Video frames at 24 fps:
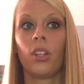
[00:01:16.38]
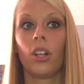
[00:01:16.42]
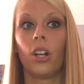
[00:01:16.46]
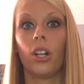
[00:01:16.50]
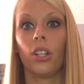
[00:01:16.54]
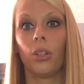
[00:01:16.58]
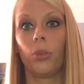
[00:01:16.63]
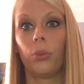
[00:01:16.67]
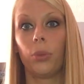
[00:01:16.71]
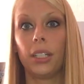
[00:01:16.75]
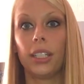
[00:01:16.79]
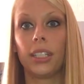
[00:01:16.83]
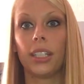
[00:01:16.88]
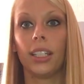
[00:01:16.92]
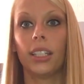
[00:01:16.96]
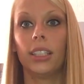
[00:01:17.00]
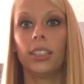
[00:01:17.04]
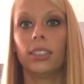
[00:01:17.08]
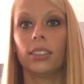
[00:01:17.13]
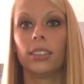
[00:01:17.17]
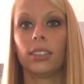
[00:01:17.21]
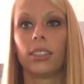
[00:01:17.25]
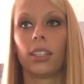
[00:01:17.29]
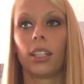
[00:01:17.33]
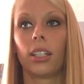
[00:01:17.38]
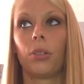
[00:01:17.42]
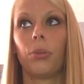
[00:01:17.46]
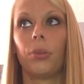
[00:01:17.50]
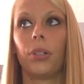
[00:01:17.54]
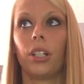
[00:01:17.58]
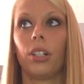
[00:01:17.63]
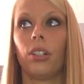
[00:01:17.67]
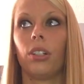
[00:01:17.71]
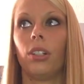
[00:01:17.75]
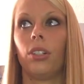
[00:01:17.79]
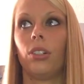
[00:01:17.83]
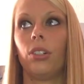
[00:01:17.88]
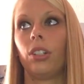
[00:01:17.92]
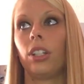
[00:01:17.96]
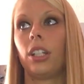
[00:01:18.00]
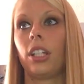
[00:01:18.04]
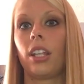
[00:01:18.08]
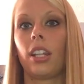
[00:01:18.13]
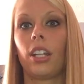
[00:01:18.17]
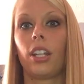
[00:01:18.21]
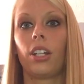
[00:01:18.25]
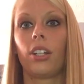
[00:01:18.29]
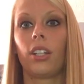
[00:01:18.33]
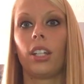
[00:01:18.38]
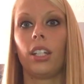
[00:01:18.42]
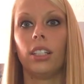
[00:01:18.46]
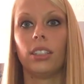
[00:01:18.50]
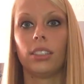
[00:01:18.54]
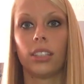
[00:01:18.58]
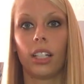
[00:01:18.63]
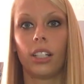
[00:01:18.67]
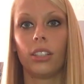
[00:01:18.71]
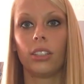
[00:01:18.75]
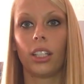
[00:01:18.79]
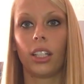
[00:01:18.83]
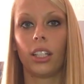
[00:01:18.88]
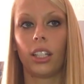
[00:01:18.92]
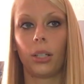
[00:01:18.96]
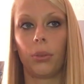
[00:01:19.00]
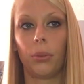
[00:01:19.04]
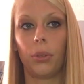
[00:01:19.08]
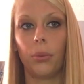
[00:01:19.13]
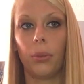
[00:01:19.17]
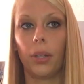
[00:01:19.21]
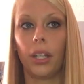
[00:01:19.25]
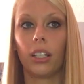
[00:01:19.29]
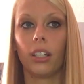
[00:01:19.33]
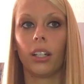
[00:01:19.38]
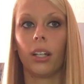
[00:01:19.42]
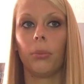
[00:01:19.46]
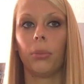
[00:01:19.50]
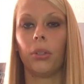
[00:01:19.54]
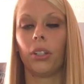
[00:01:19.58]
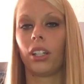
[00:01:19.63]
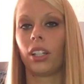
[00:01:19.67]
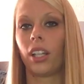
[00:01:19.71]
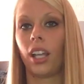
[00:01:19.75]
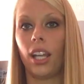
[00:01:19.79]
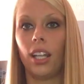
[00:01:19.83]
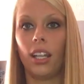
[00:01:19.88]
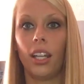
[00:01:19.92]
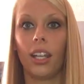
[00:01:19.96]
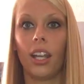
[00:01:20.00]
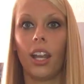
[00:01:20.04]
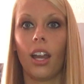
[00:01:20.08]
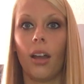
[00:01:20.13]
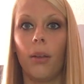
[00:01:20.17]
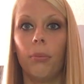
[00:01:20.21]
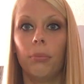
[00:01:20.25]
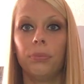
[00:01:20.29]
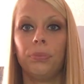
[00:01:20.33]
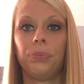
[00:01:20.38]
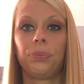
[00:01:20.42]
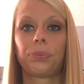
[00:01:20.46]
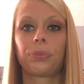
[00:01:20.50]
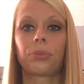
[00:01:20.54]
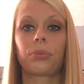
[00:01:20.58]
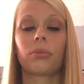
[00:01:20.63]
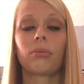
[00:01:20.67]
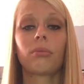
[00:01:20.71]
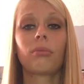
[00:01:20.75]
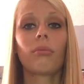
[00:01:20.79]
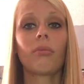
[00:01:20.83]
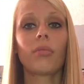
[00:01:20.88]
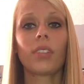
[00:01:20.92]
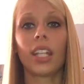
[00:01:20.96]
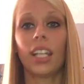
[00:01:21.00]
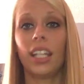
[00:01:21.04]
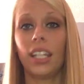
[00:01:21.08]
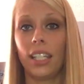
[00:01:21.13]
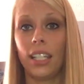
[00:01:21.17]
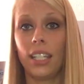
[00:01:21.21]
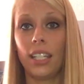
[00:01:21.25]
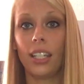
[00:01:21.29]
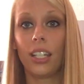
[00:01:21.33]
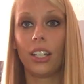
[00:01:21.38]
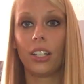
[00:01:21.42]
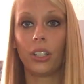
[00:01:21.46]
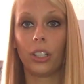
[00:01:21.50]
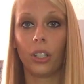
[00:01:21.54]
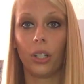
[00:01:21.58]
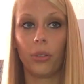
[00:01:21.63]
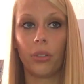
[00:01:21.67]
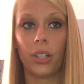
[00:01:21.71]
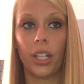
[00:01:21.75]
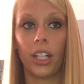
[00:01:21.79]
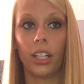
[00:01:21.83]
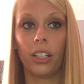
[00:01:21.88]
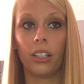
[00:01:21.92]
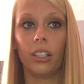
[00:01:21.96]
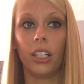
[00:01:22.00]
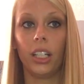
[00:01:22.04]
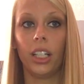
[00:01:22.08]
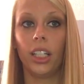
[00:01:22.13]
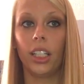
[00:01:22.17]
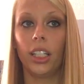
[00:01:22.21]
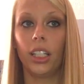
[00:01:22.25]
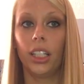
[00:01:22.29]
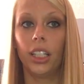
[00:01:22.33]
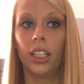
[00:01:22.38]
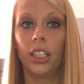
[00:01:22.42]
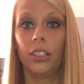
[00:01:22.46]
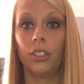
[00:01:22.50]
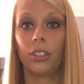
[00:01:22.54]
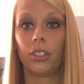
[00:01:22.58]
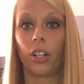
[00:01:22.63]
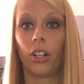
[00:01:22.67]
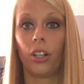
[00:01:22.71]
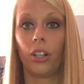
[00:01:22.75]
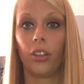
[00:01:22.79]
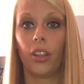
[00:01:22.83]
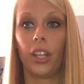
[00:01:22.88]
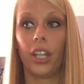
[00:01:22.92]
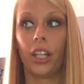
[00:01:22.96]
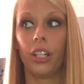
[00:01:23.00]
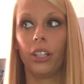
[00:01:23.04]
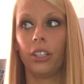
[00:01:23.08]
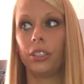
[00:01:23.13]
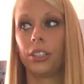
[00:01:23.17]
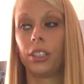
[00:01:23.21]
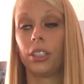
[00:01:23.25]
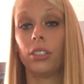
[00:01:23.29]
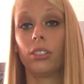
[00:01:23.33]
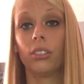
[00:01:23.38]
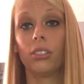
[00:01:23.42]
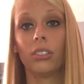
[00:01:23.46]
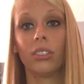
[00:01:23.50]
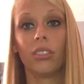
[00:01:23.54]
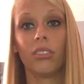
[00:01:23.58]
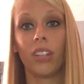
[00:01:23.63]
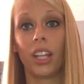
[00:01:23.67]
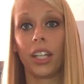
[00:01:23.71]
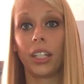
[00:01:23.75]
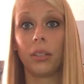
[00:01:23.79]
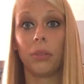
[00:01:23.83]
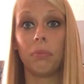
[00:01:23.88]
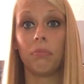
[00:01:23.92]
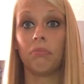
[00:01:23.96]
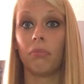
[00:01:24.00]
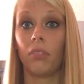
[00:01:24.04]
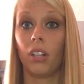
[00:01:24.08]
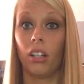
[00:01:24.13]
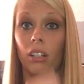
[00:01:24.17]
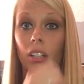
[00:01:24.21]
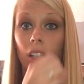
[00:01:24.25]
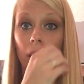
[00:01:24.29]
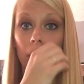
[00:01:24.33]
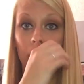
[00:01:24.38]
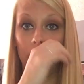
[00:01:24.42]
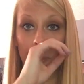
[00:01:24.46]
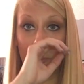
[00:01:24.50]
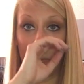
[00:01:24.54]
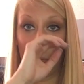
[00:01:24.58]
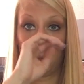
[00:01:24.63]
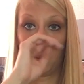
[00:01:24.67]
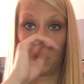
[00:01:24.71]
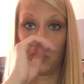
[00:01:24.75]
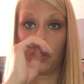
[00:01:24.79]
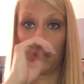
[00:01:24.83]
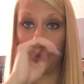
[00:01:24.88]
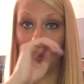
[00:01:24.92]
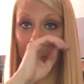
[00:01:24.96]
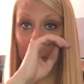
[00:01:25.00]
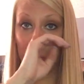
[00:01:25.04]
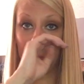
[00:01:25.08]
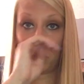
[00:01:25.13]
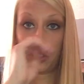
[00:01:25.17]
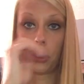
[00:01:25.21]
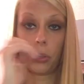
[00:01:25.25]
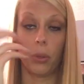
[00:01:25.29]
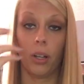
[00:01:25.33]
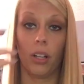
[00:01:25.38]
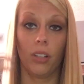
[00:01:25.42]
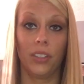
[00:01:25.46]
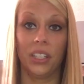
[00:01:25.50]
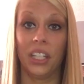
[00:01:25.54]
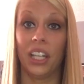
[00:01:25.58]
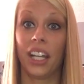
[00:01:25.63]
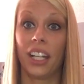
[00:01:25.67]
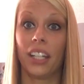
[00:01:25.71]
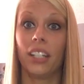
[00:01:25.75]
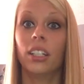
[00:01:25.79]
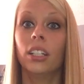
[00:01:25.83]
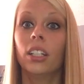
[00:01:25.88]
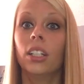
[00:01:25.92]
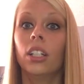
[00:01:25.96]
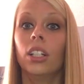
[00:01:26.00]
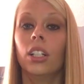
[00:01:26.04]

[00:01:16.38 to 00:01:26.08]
on the weekends, like, we are literally there the entire day. Like, we wake up at, like, eight A M, eat and go there, and are there until, like, eleven or twelve at night.